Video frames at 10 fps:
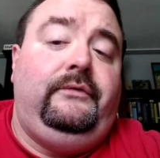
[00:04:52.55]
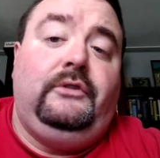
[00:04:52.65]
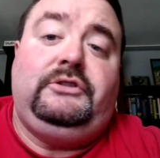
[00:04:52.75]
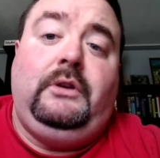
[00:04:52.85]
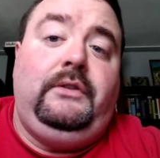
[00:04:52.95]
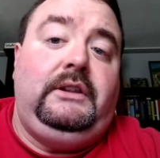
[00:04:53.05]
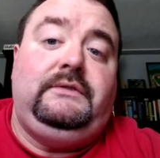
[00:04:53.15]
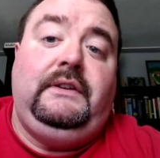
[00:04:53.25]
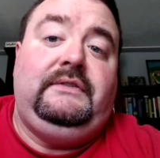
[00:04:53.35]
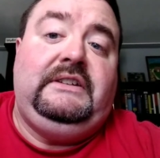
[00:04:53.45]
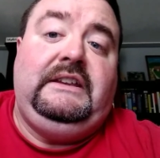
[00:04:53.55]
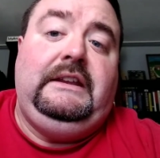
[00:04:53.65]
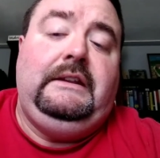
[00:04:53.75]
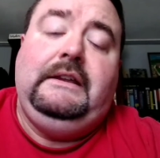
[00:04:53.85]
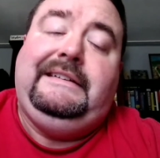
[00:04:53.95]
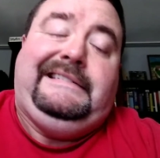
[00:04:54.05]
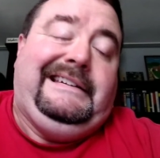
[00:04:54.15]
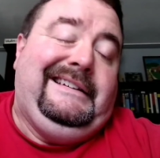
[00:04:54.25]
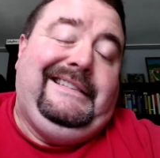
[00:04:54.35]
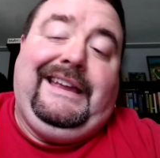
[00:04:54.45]
1 Corinthians 15,
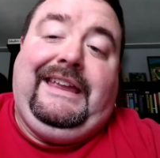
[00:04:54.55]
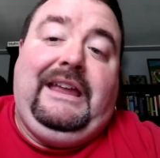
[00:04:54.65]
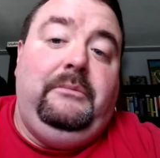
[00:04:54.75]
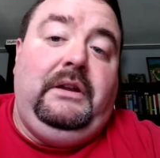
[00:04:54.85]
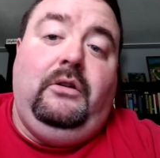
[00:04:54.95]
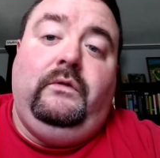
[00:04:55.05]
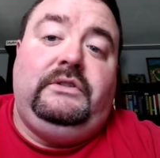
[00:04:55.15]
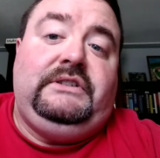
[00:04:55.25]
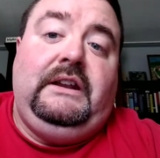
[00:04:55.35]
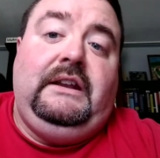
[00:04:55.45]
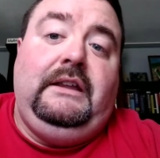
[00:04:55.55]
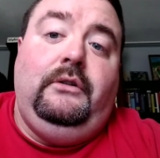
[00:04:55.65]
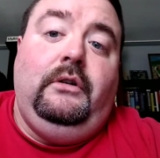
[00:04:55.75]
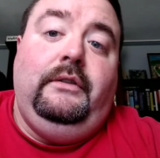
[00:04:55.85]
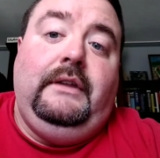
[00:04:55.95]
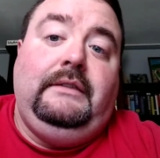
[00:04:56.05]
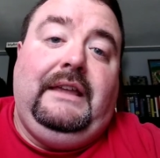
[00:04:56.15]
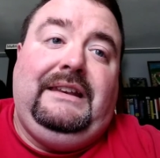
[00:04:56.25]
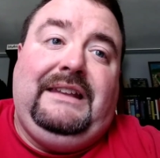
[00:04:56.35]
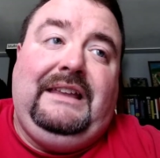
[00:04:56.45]
that can't be overstated either.
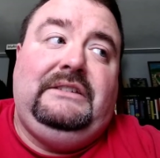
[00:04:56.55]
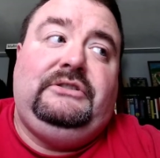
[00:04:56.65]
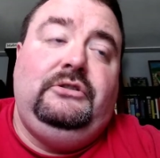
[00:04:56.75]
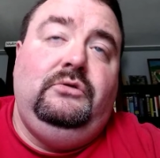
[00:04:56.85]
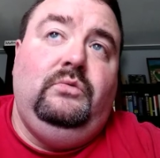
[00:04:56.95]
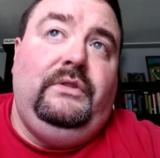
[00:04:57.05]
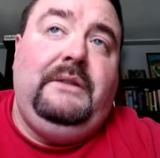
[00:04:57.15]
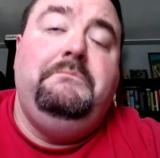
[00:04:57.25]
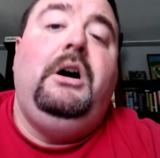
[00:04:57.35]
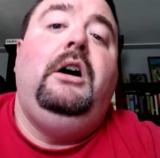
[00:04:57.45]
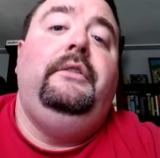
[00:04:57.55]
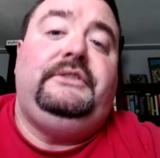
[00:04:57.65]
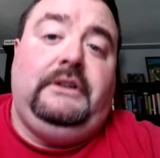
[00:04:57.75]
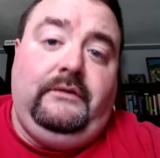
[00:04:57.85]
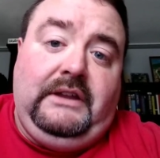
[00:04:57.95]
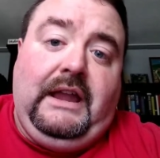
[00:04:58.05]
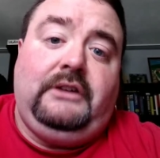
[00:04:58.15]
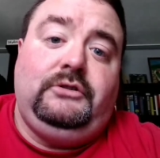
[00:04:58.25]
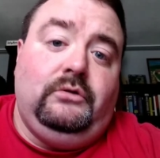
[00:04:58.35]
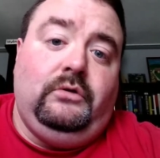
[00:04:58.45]
That dates to within months of the
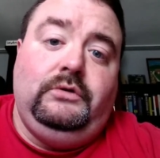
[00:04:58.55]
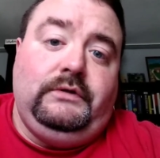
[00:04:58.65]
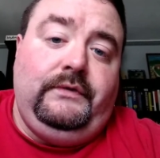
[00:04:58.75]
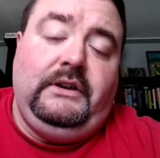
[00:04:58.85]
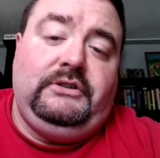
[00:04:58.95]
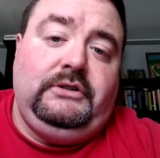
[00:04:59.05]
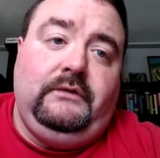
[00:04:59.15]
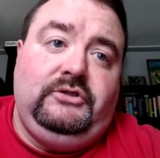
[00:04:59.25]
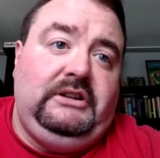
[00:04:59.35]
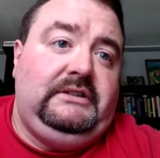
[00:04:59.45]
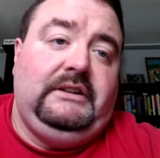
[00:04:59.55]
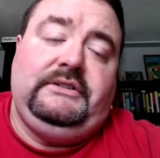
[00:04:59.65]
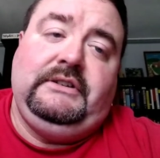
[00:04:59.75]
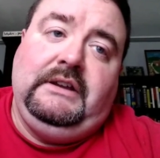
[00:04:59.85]
actual crucifixion of Jesus.